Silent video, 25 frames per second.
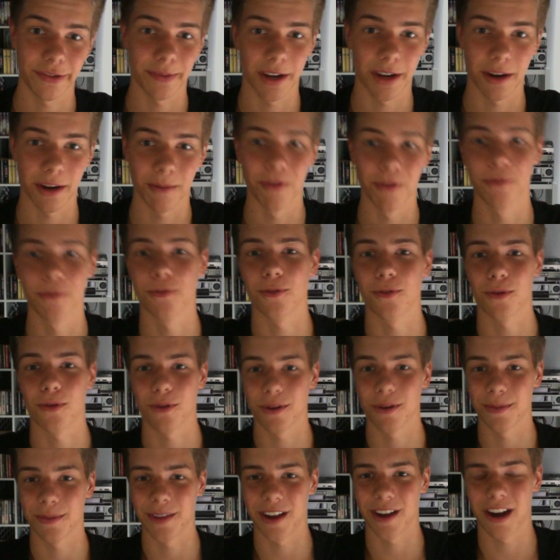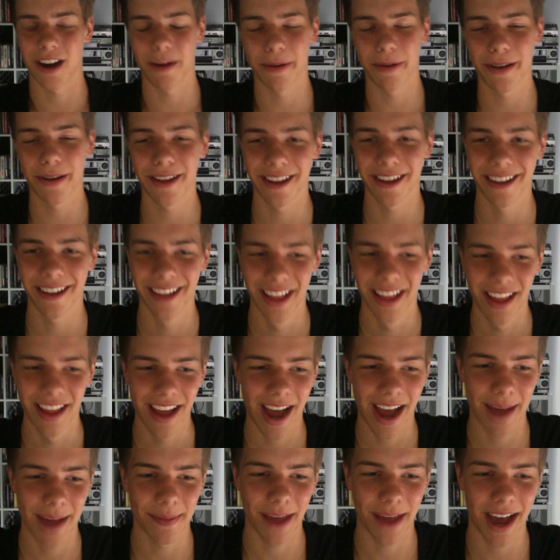my number four or The Blob,
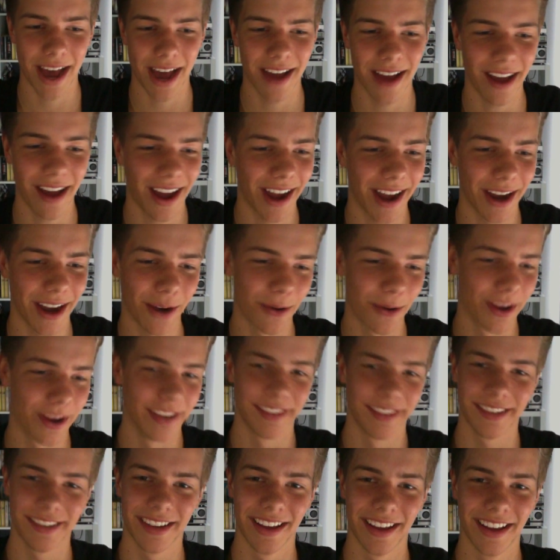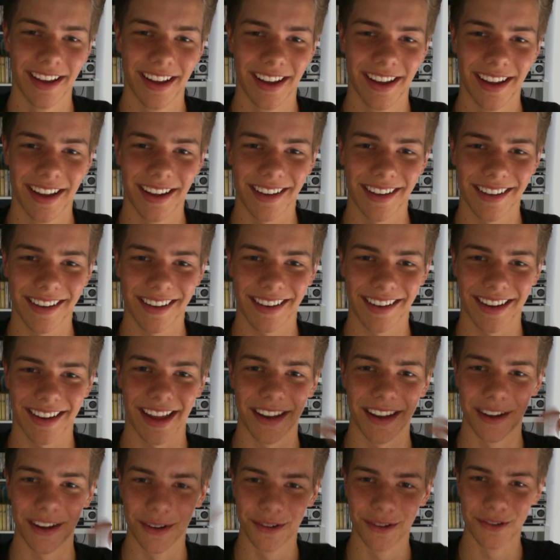and I always
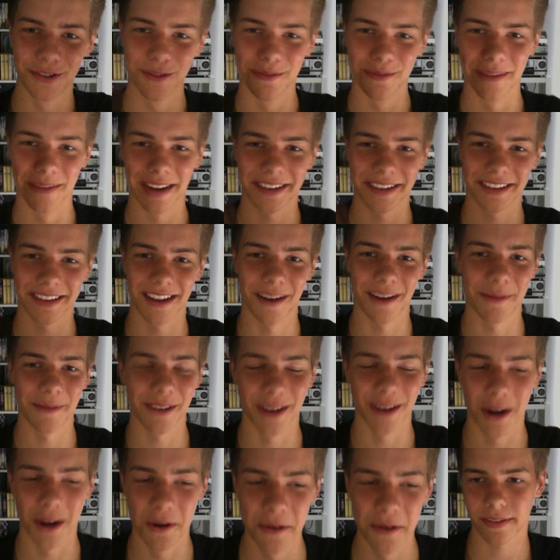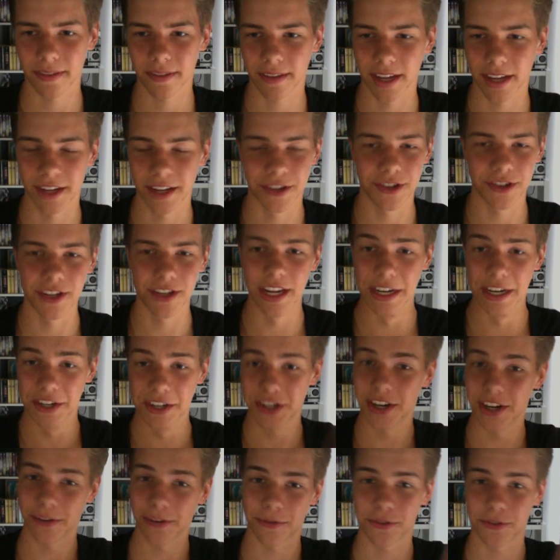get those two mixed up, you know. It
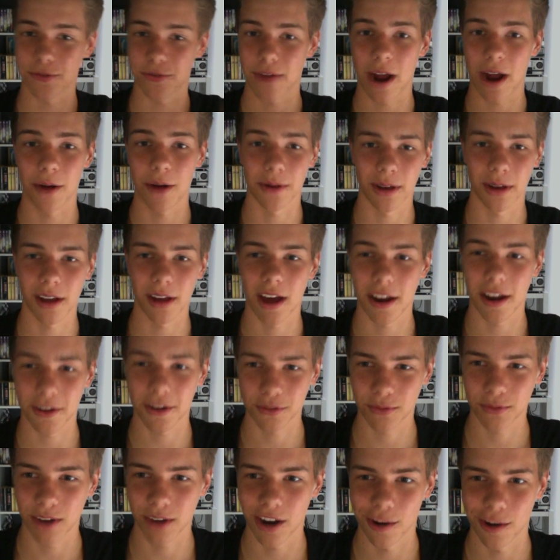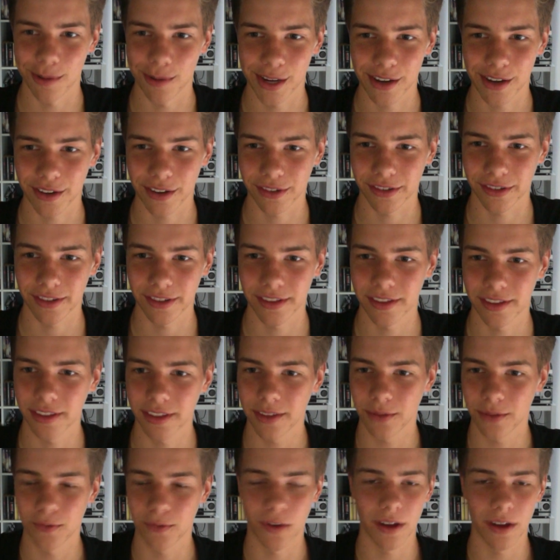shifts around a lot as well, because
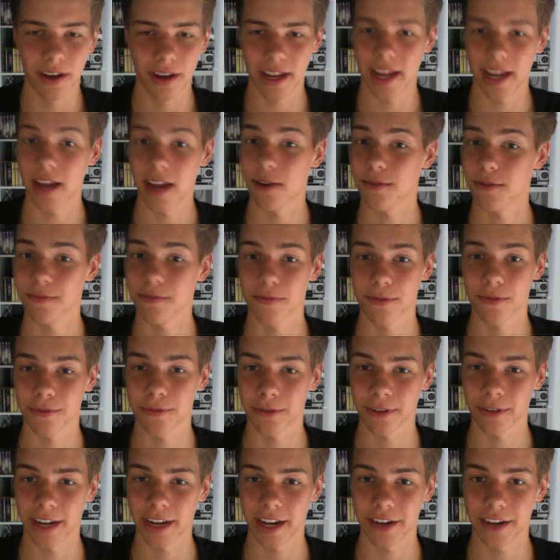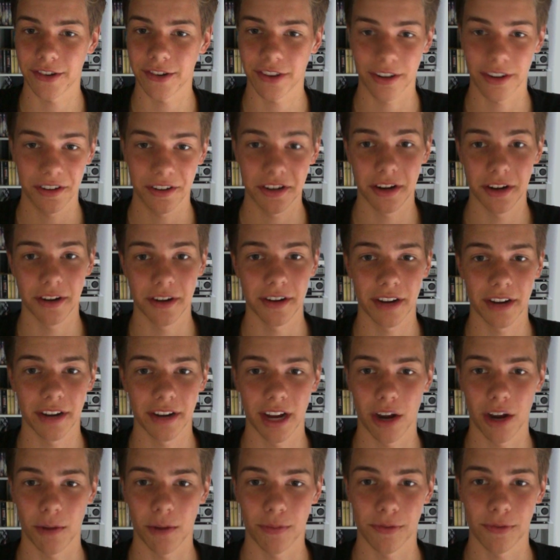one day I'll prefer The Hitcher and the other
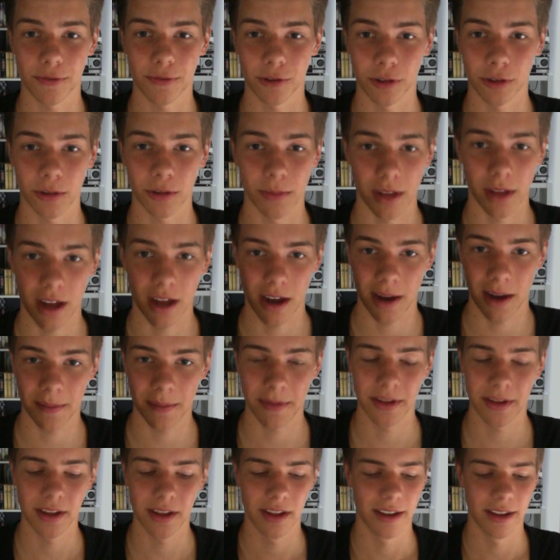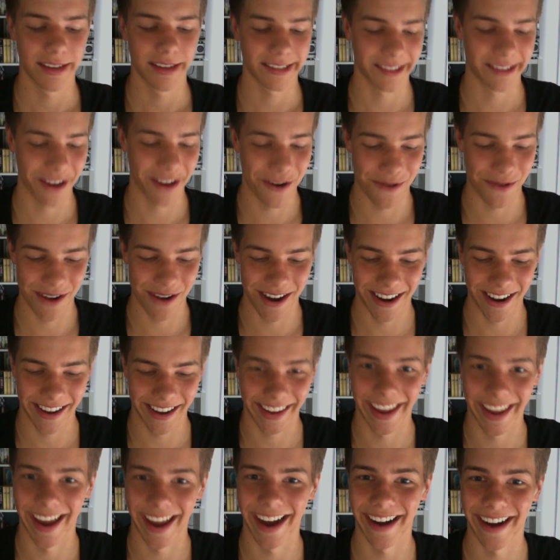day I'll prefer The Blob. So
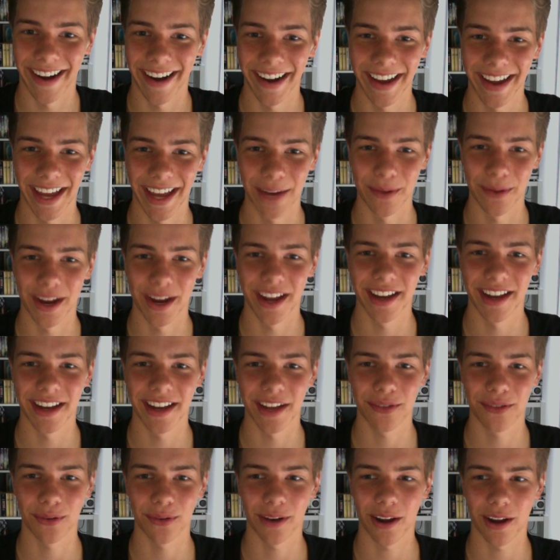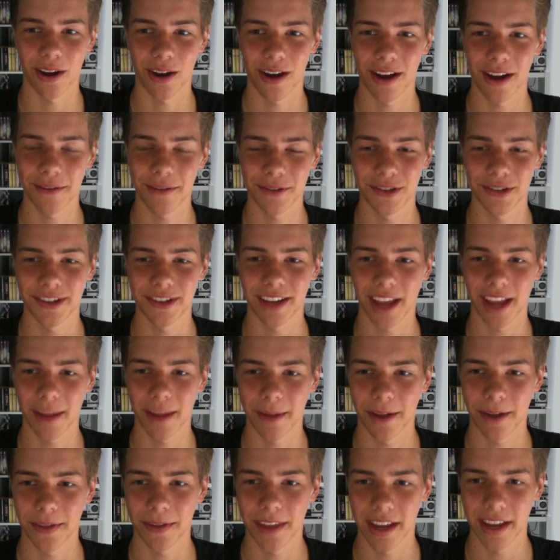yeah, anyway, that's really all I have to say
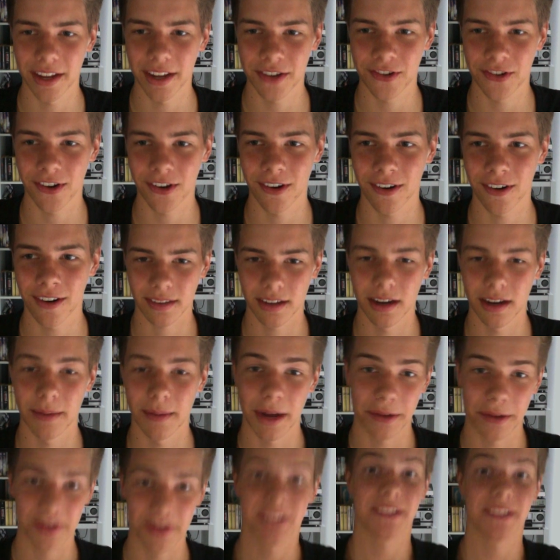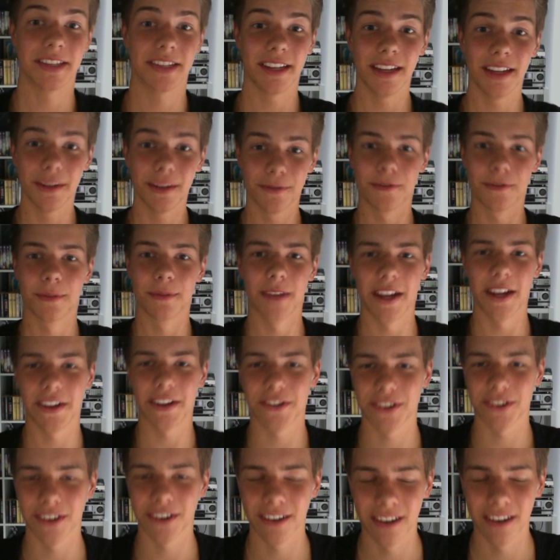about The Hitcher, about this scene from The
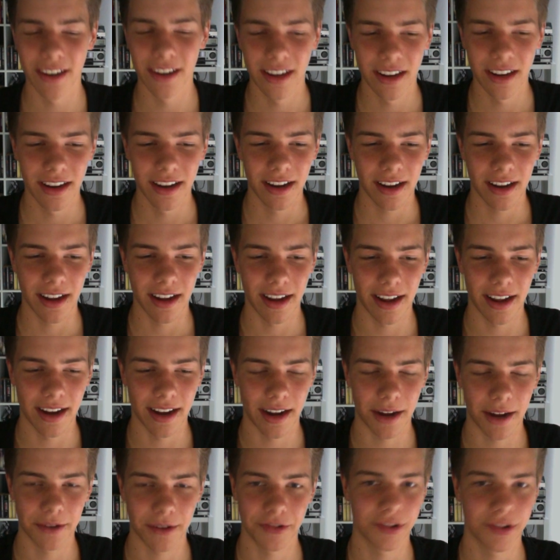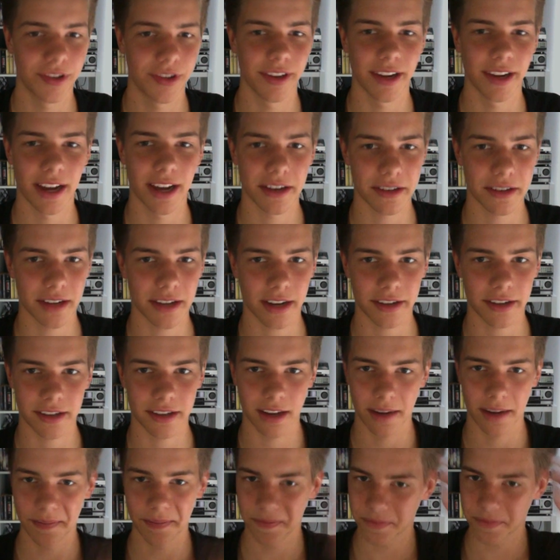Hitcher, and I'll see you guys next
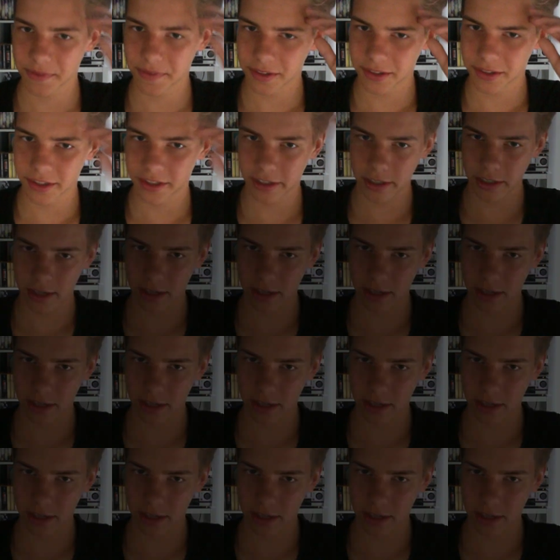time. See